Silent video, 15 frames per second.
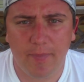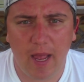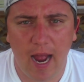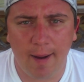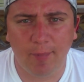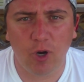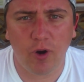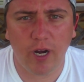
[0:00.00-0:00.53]

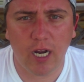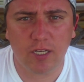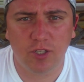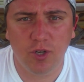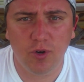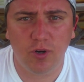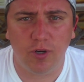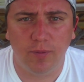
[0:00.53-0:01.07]
I'm going on
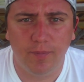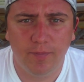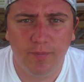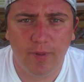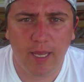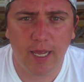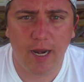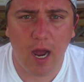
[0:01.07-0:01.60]
tour
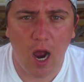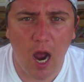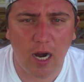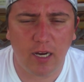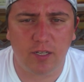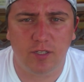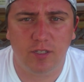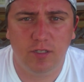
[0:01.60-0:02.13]
in
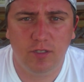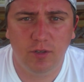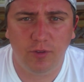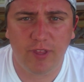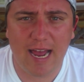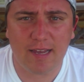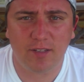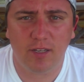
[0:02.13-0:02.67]
August two
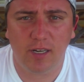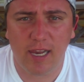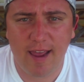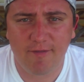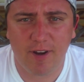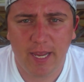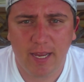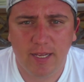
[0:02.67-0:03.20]
thousand
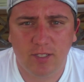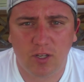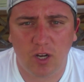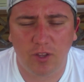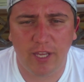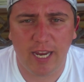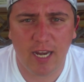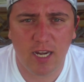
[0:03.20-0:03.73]
eleven. It's
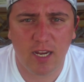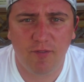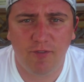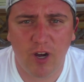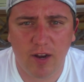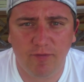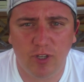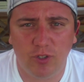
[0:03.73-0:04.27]
called the Indian
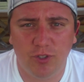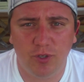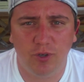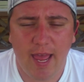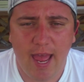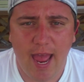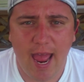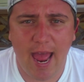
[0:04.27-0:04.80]
Vaudeville
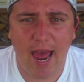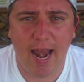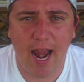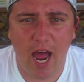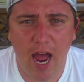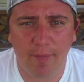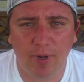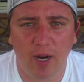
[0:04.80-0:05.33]
Tour. And
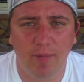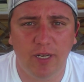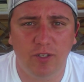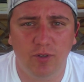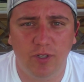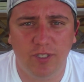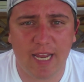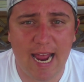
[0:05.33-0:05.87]
uh, I'm coming
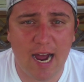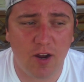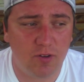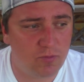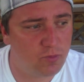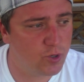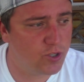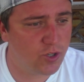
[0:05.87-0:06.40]
to a
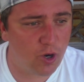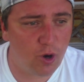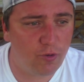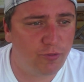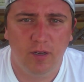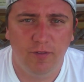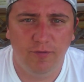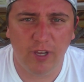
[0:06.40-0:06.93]
town,
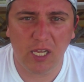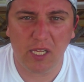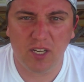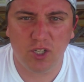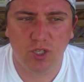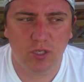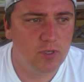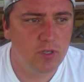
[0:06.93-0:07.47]
reserve,
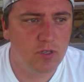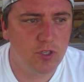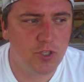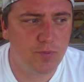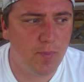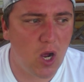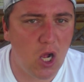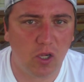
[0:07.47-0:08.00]
village,
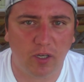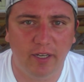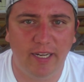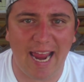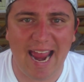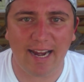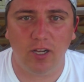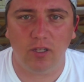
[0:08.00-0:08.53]
small
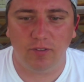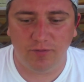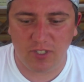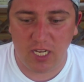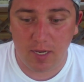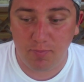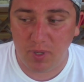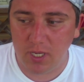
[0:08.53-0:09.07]
gaggle of
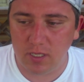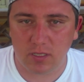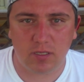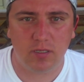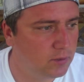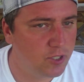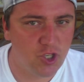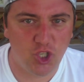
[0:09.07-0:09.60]

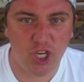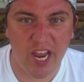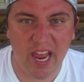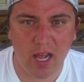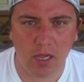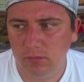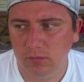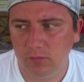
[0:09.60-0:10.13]
teepees,
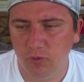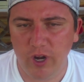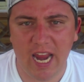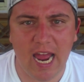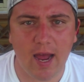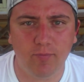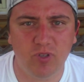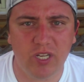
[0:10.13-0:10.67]
jail,
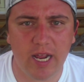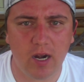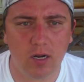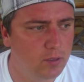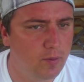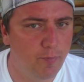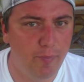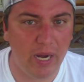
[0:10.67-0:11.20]
rehab
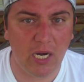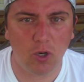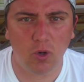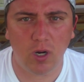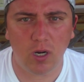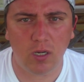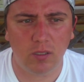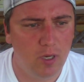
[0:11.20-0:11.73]
center, bingo
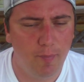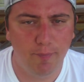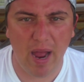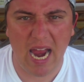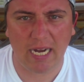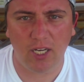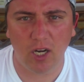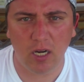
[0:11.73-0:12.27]
hall,
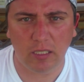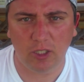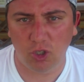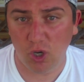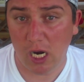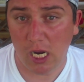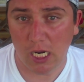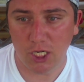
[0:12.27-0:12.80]
backyard,
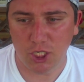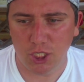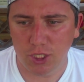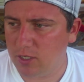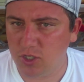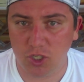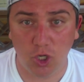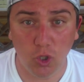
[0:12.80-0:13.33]

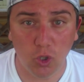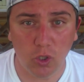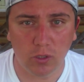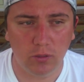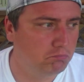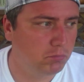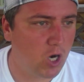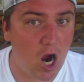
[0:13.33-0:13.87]
garage, school,
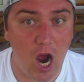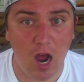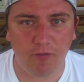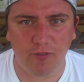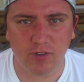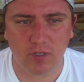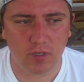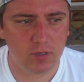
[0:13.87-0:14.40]

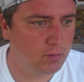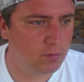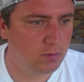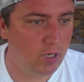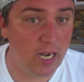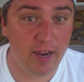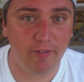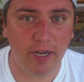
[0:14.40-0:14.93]
office,
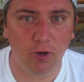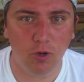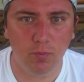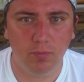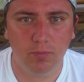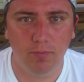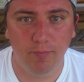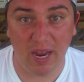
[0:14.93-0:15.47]
living
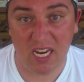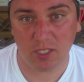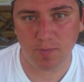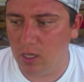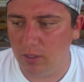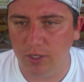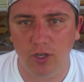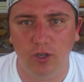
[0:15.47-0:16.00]
room,
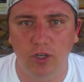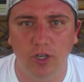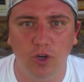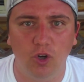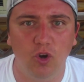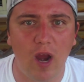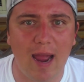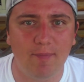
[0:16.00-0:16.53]
basement, your,
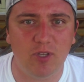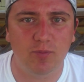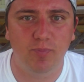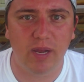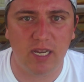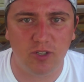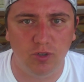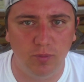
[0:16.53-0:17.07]
your grandma's
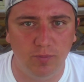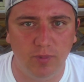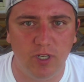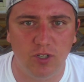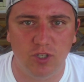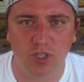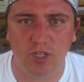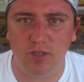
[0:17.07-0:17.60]
bedroom,
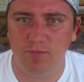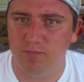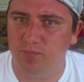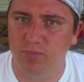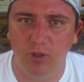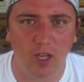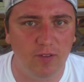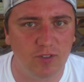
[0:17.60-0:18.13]
because she
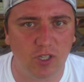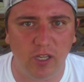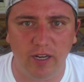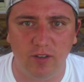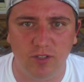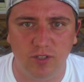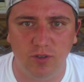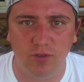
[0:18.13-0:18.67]
loves
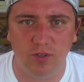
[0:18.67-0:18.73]
Clarence Two